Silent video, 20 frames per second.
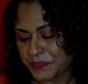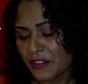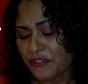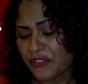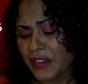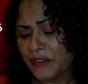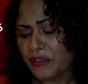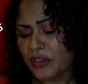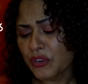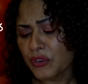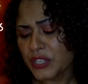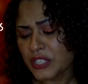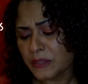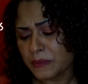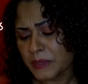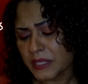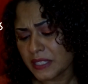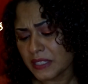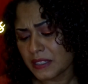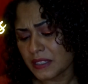Favorite
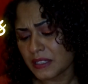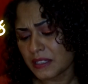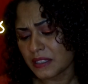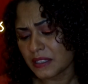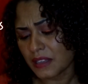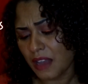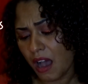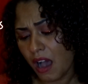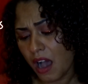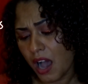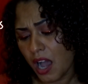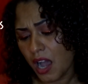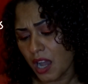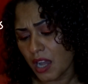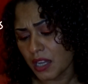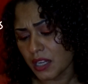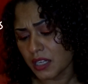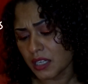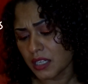Christmas song?